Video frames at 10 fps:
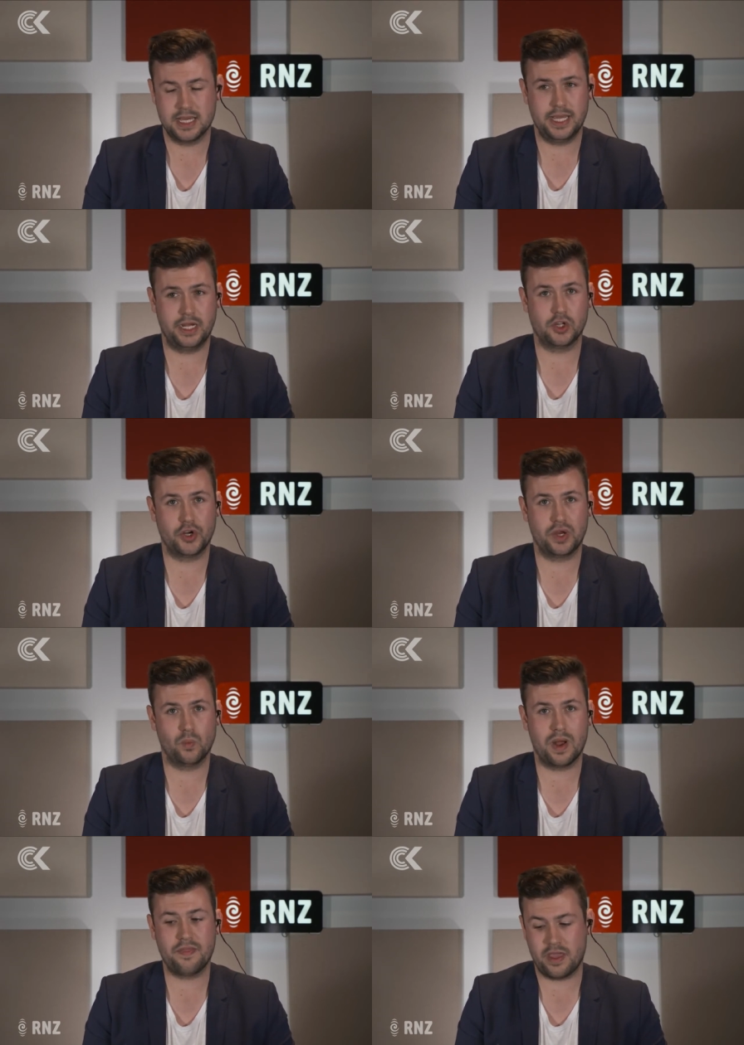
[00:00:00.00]
including
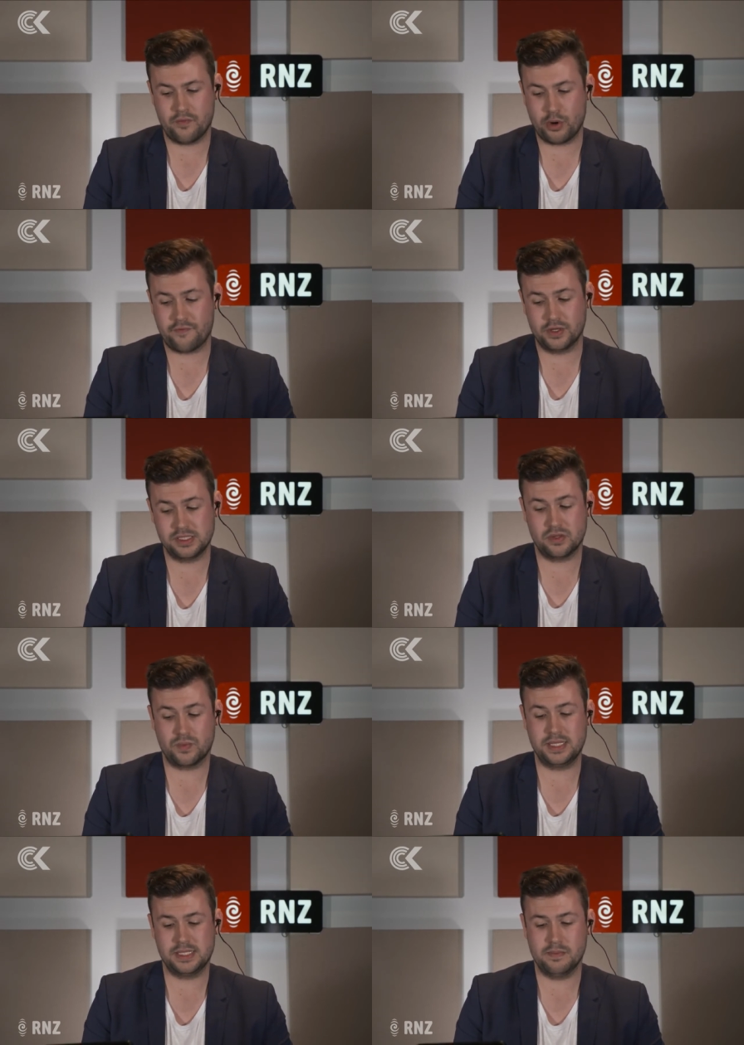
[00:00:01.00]
one that referenced the
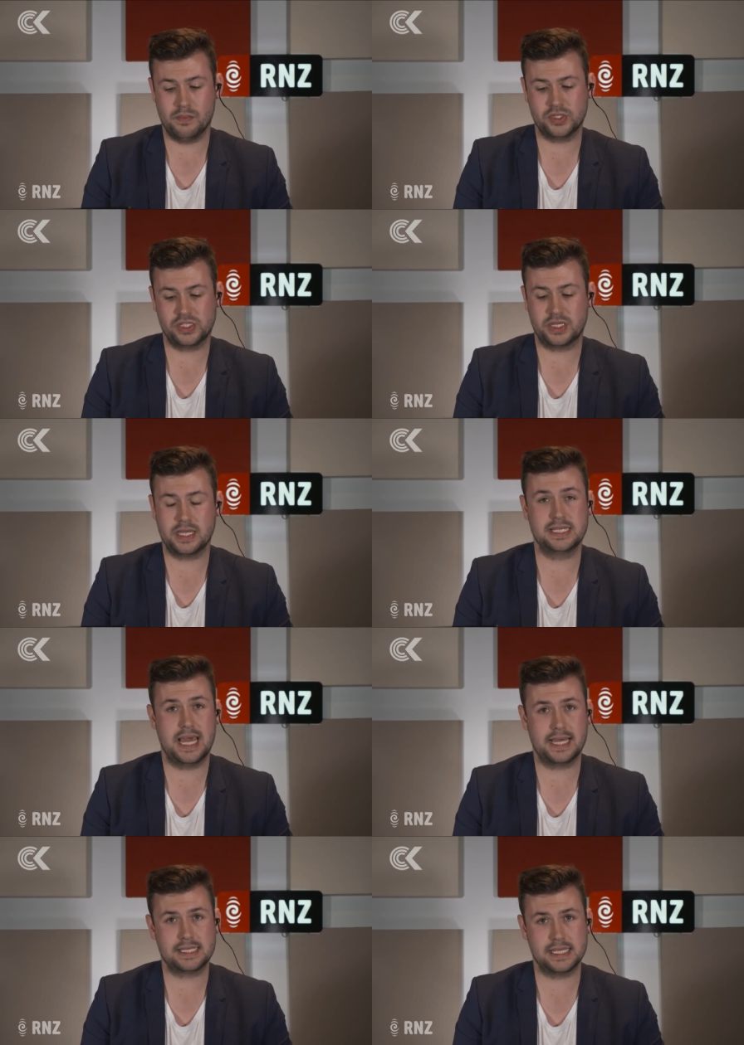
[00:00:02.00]
recent mosque
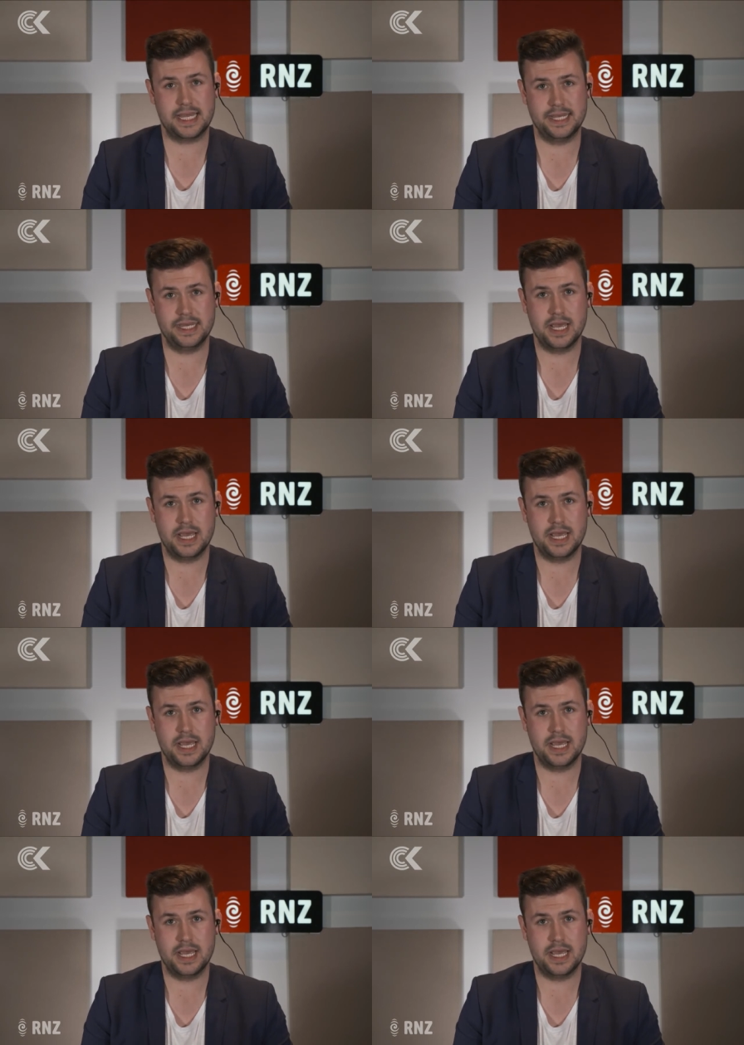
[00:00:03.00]
attacks in